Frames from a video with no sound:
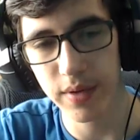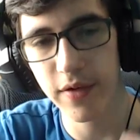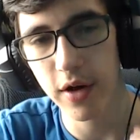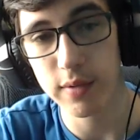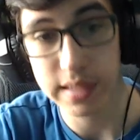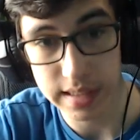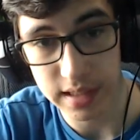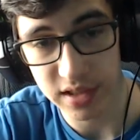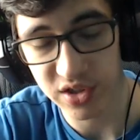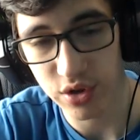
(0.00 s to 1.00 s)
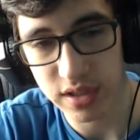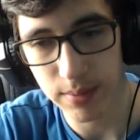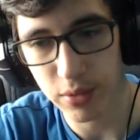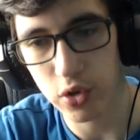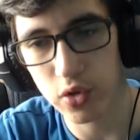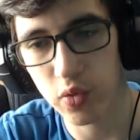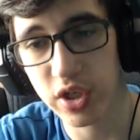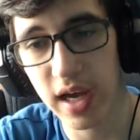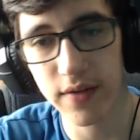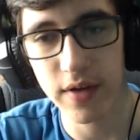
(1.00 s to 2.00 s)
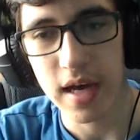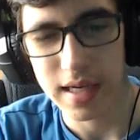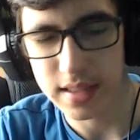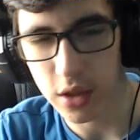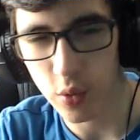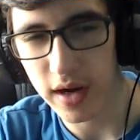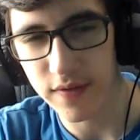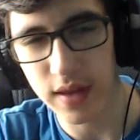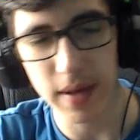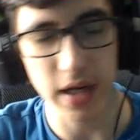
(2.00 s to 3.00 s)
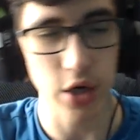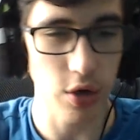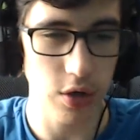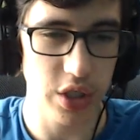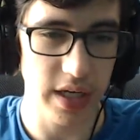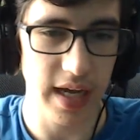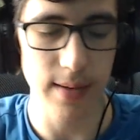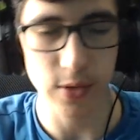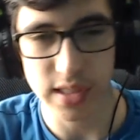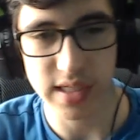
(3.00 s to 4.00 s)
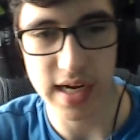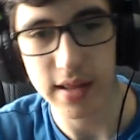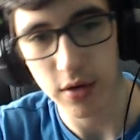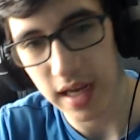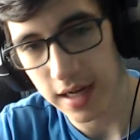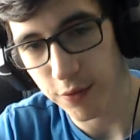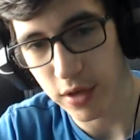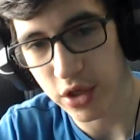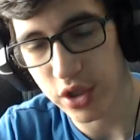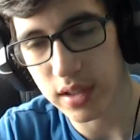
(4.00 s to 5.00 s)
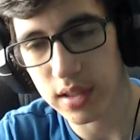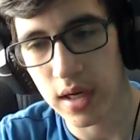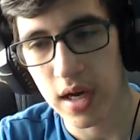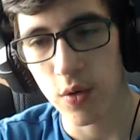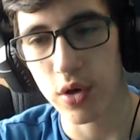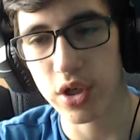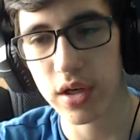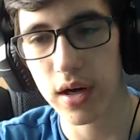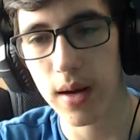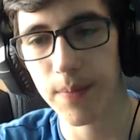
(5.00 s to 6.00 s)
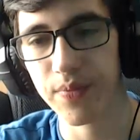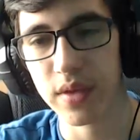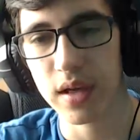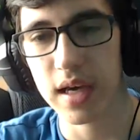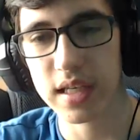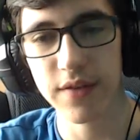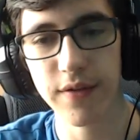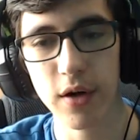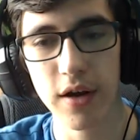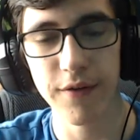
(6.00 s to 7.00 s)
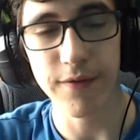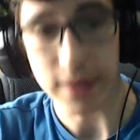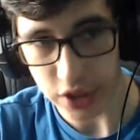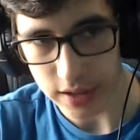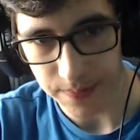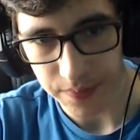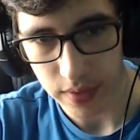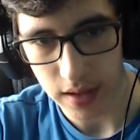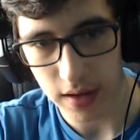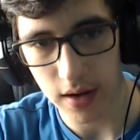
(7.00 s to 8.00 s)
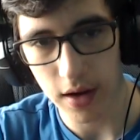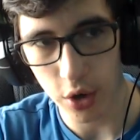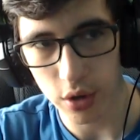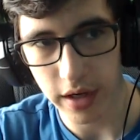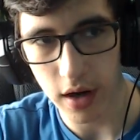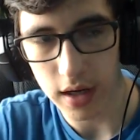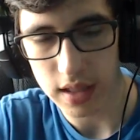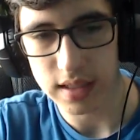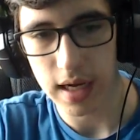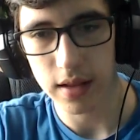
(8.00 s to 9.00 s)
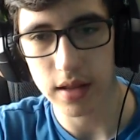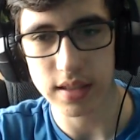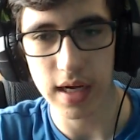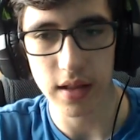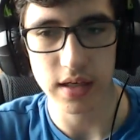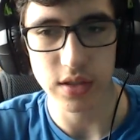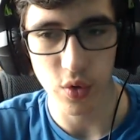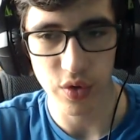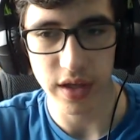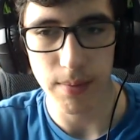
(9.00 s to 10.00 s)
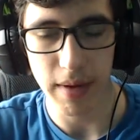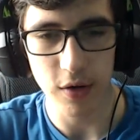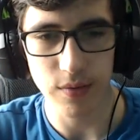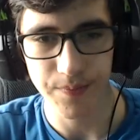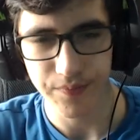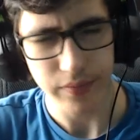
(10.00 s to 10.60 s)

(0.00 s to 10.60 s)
be very resistant to certain temperatures, which kind of is another way of them encouraging animals to stay in their native regions, which isn't very efficient early on in this island. This island is only about